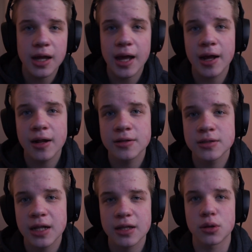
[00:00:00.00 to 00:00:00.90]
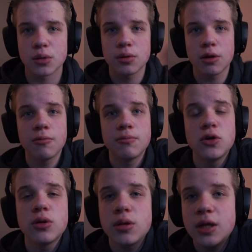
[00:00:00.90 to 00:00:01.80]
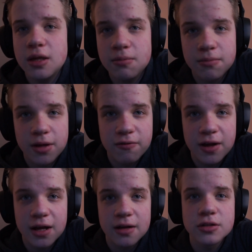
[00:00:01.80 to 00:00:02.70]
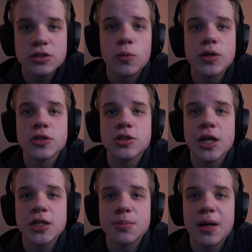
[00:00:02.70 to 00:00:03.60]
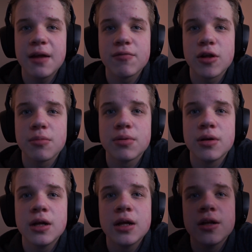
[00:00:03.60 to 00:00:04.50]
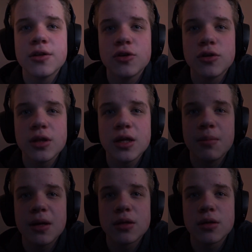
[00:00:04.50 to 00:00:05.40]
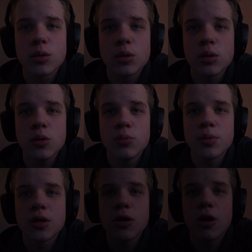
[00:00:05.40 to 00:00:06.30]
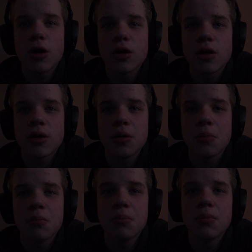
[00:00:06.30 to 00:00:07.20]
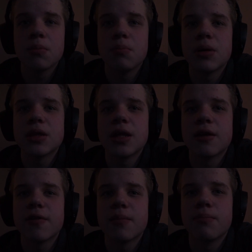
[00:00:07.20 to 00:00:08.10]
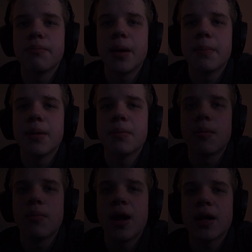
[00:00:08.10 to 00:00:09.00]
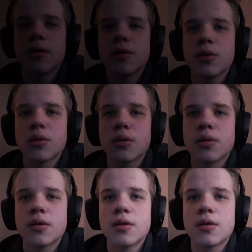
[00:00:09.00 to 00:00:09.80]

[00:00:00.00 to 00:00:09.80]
And like that, so you can see if I wanted to change my f-stop, you can see it makes it super dark, but then if I bump up the brightness,